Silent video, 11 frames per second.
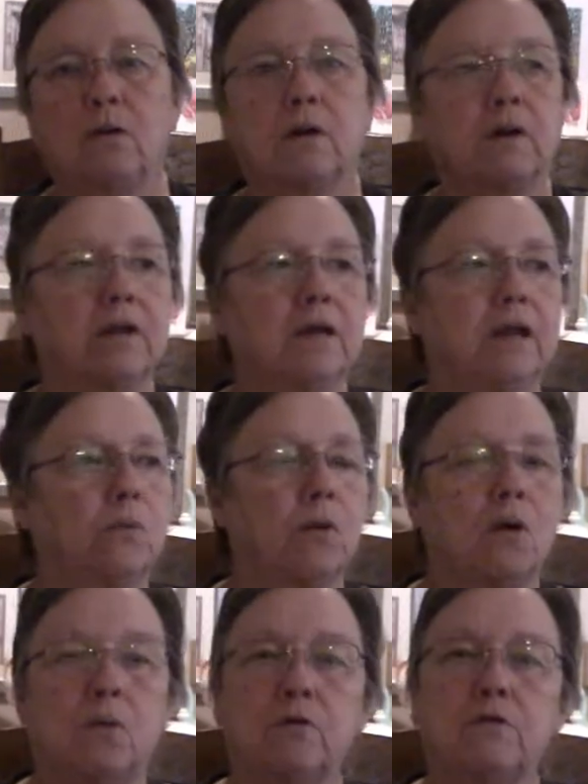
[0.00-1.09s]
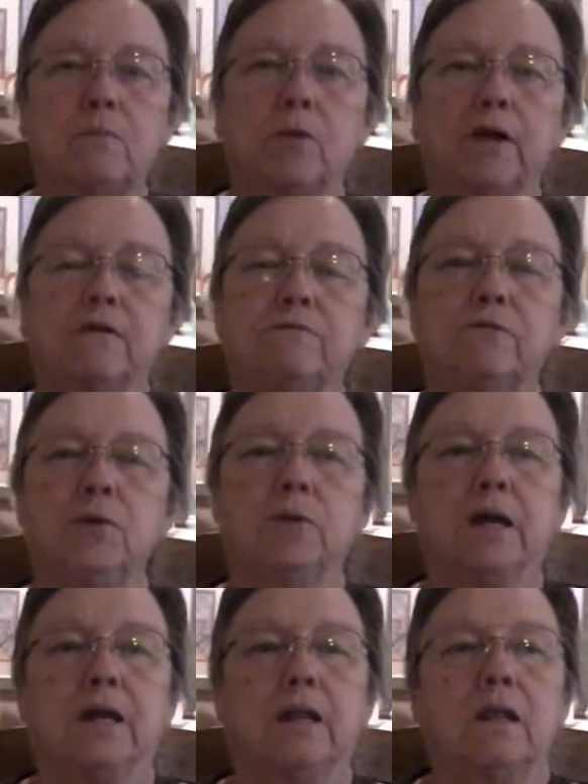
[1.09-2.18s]
on and they were always bringing food
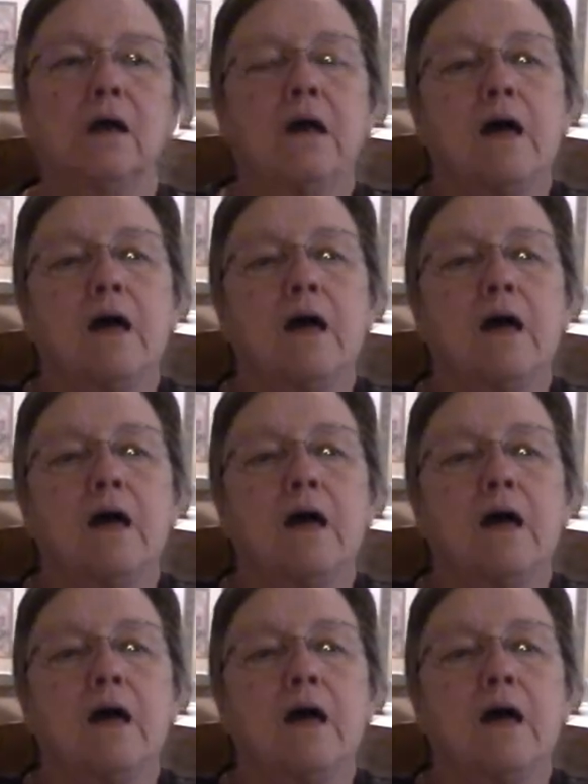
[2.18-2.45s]
in.